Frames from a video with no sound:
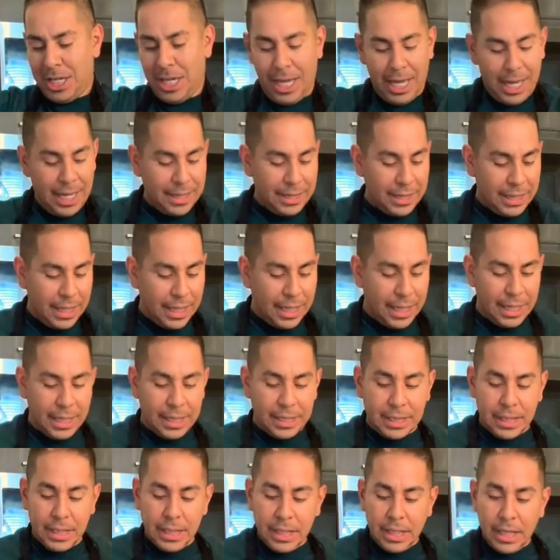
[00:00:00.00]
And
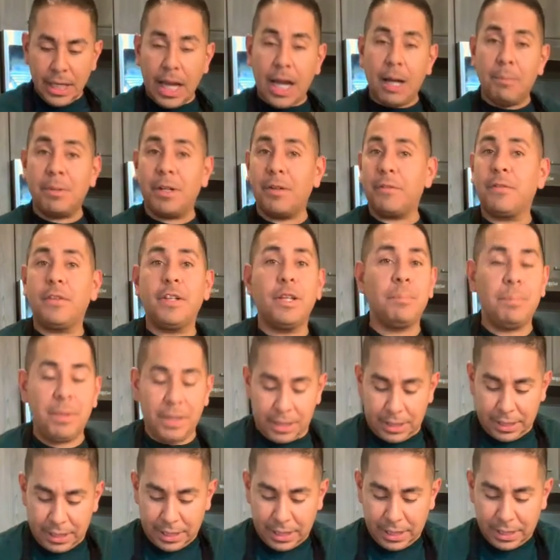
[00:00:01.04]
then I'm gonna flip
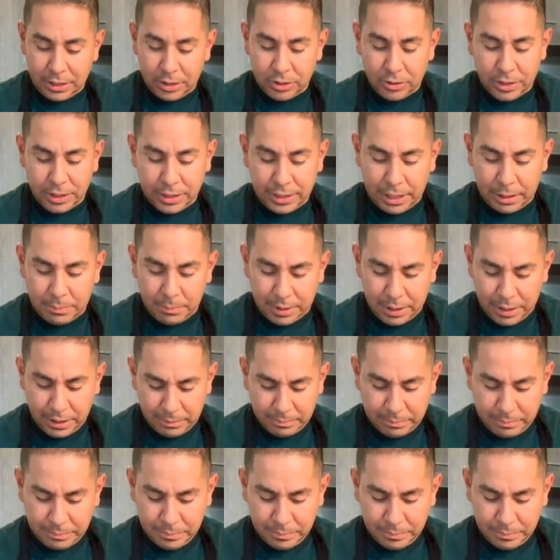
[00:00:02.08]
it and do the same thing.